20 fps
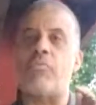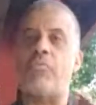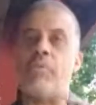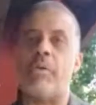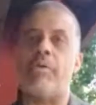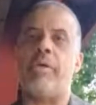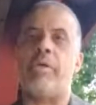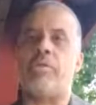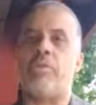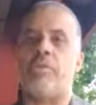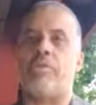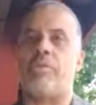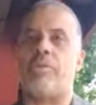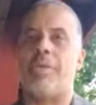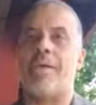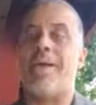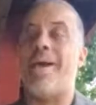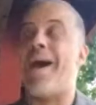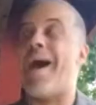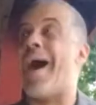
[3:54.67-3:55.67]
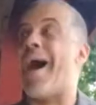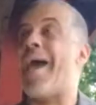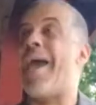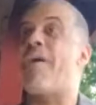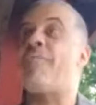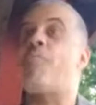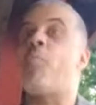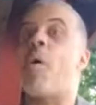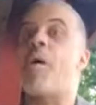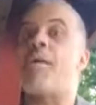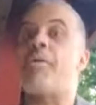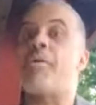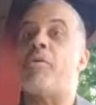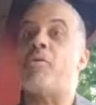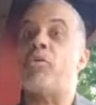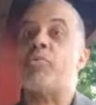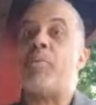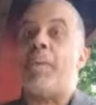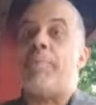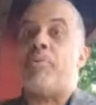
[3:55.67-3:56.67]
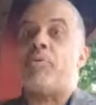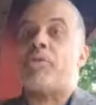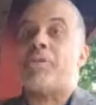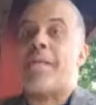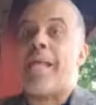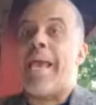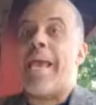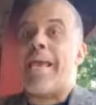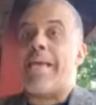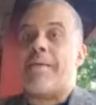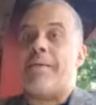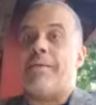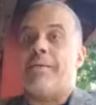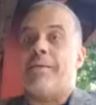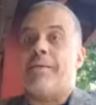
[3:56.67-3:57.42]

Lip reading: real issues. I have one of those people today.